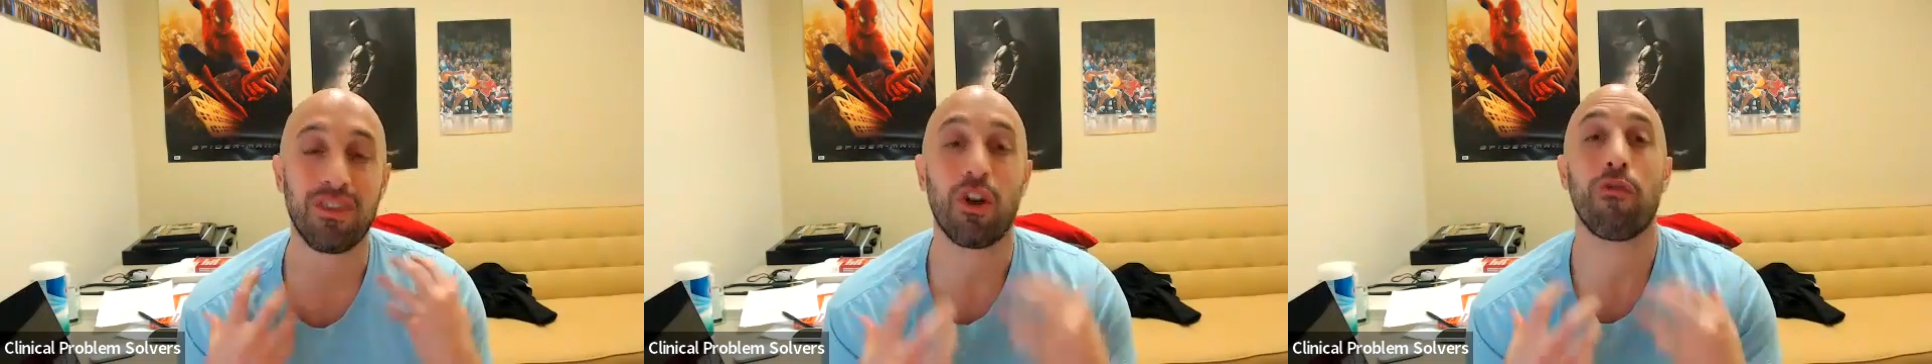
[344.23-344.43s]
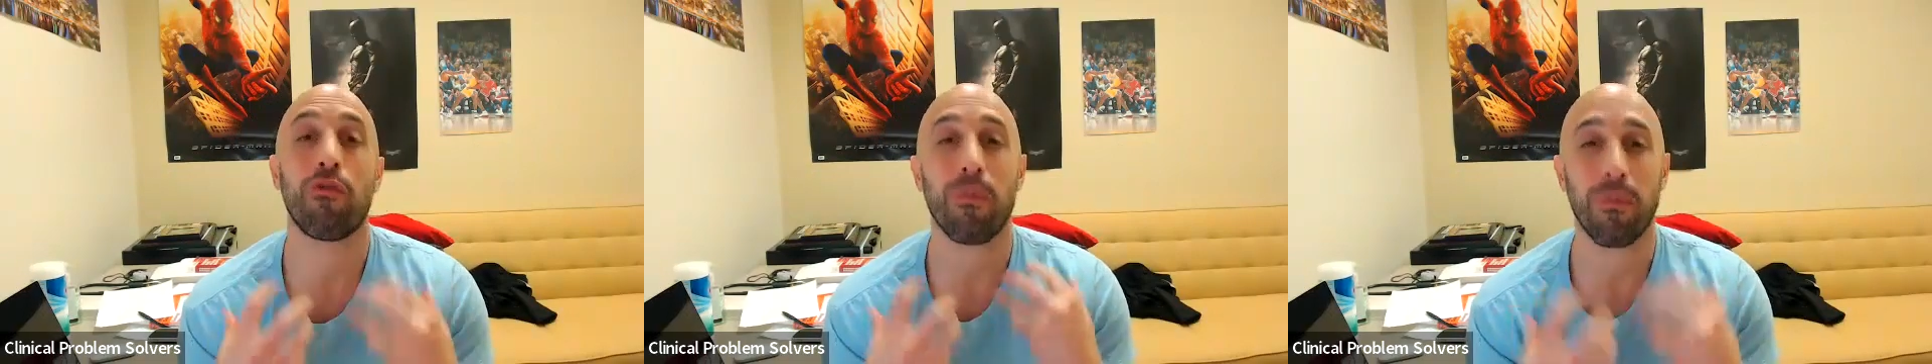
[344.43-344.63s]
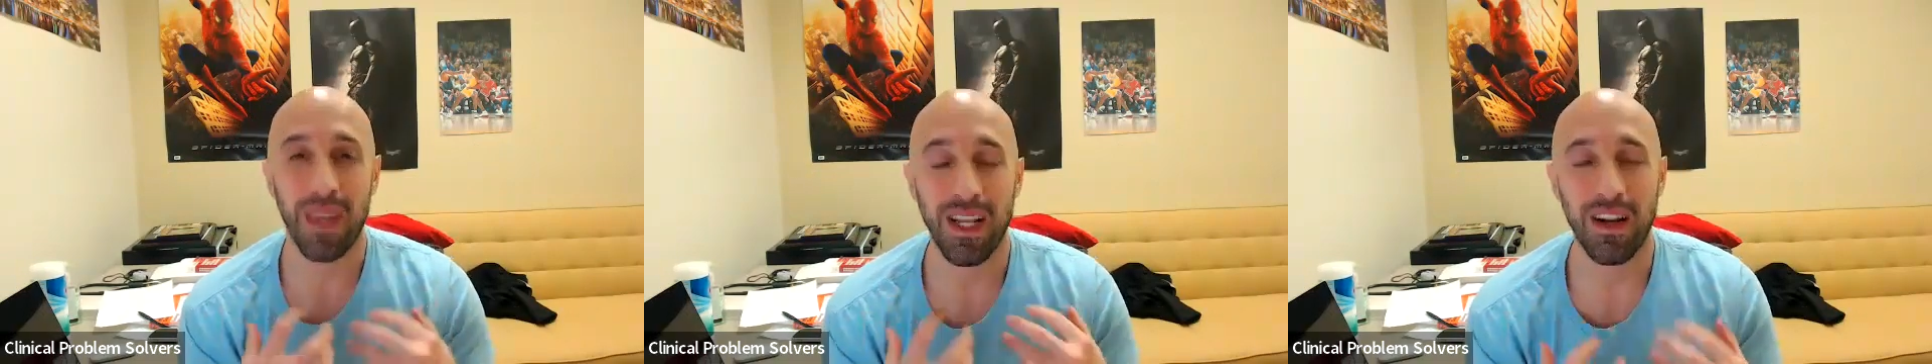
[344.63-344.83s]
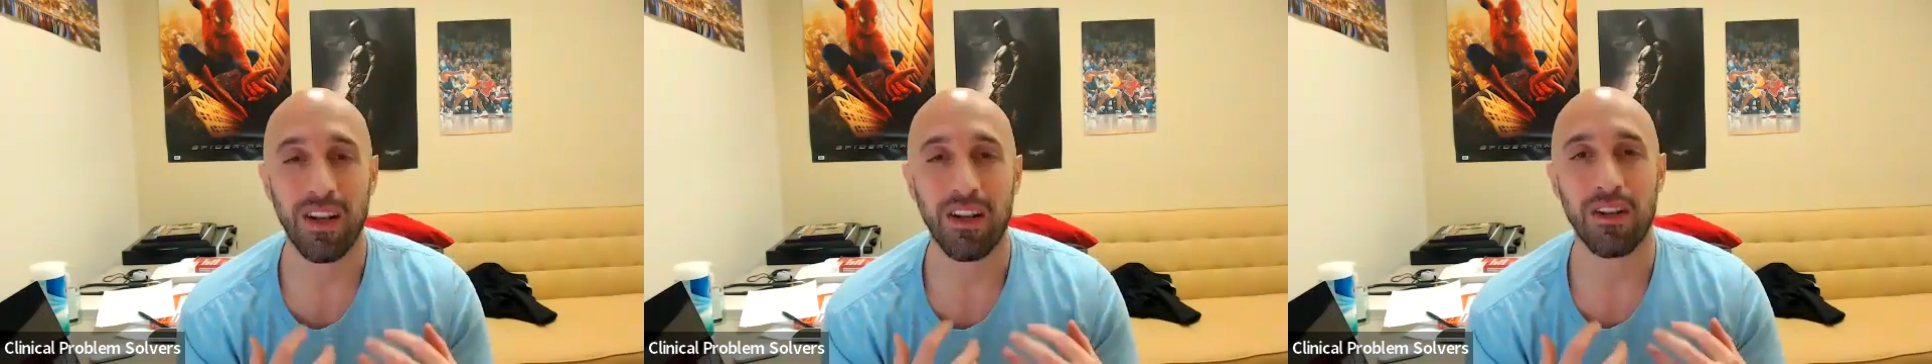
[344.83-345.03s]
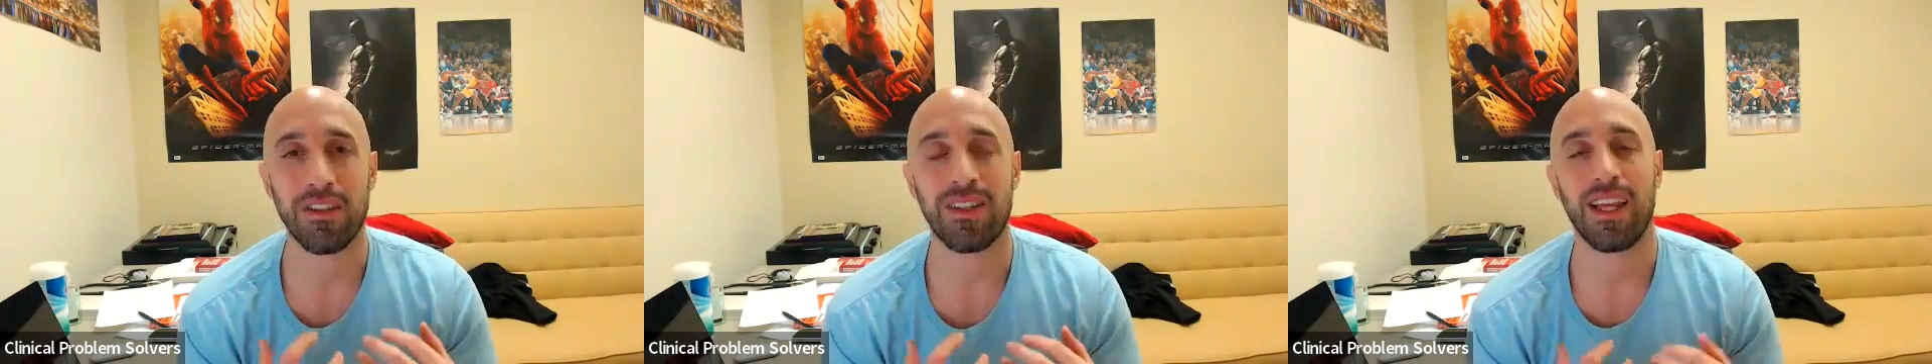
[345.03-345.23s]
it's hard for me to
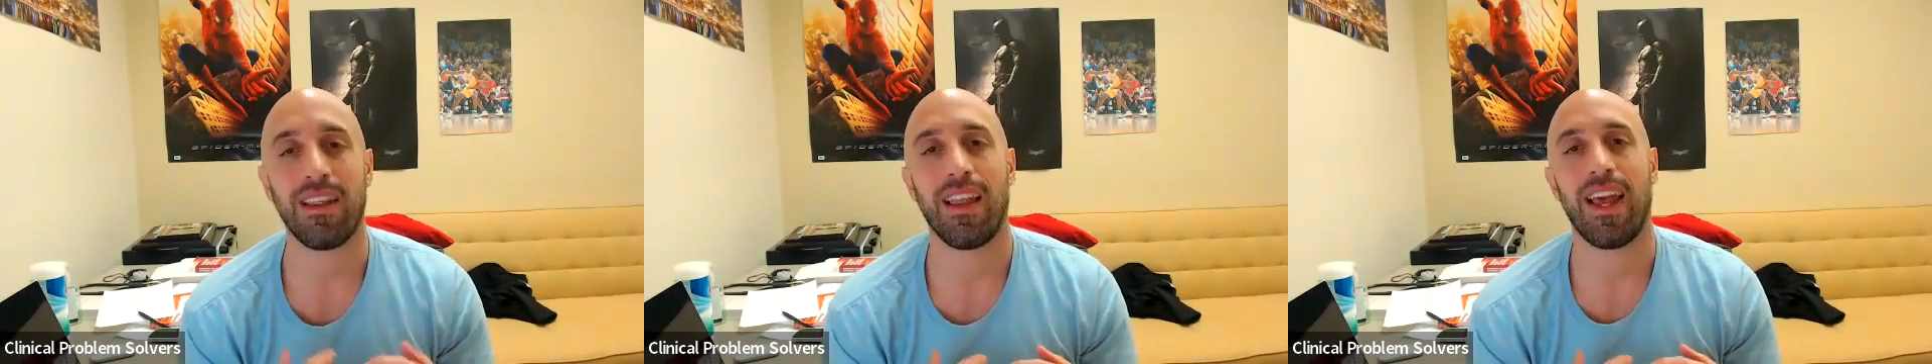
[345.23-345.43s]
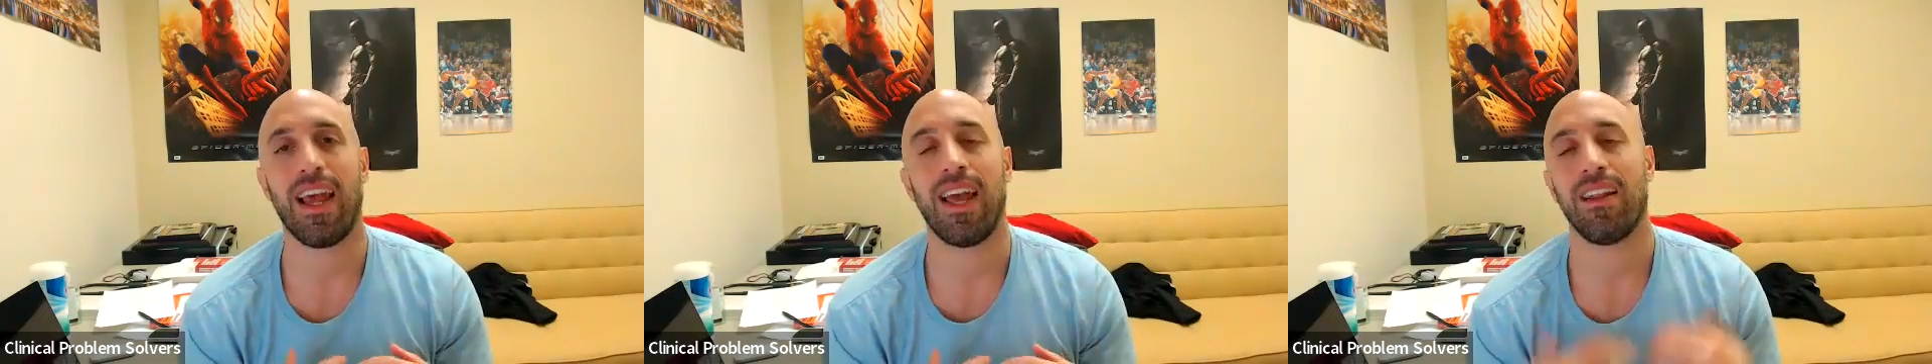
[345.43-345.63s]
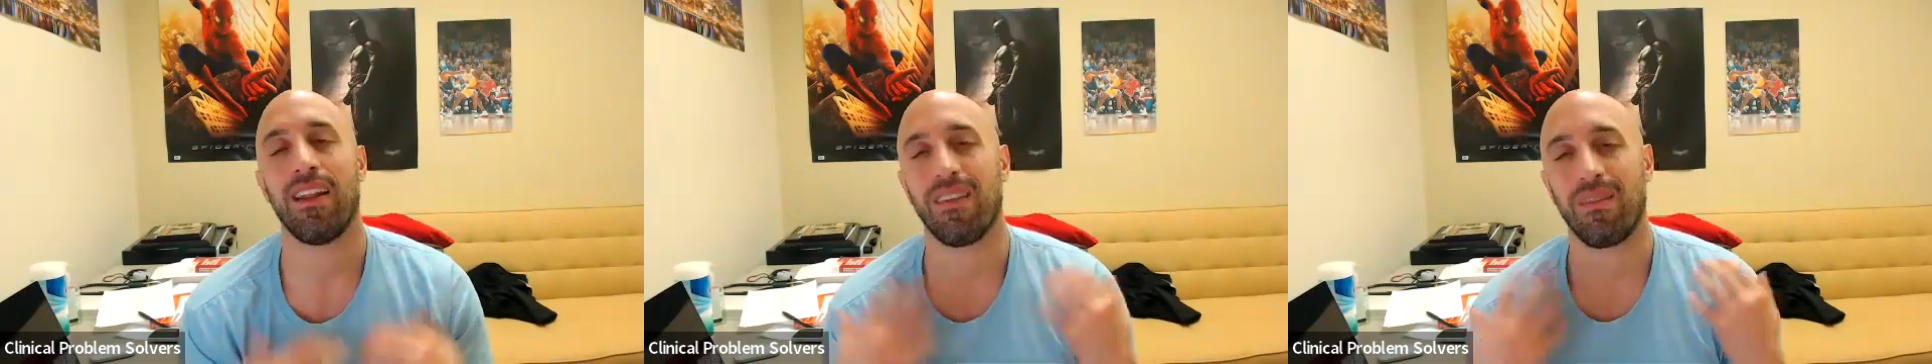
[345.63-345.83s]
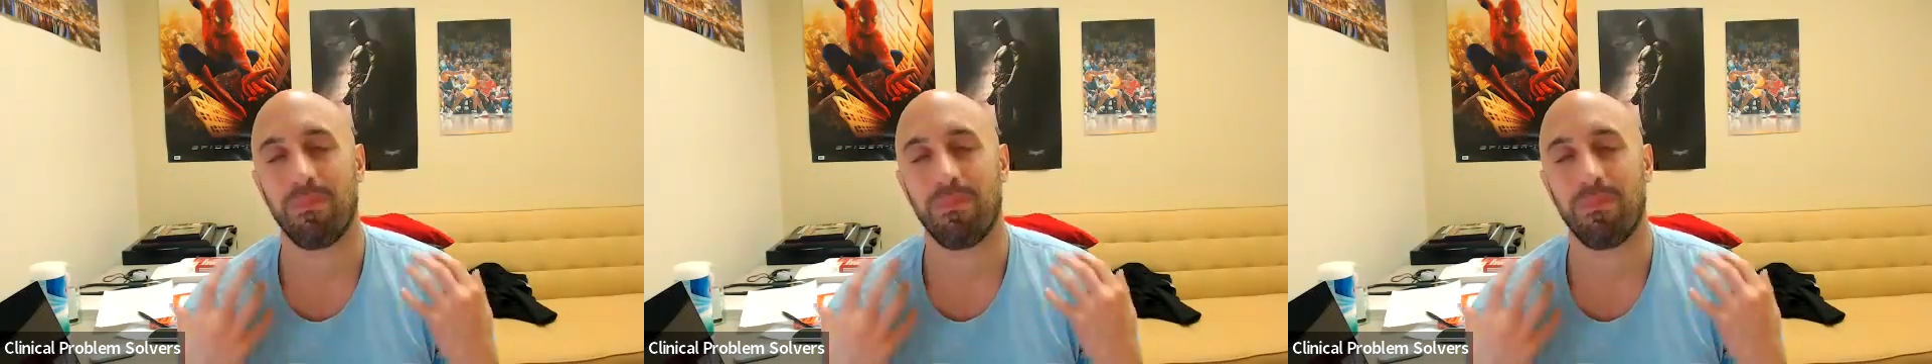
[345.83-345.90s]
understand that.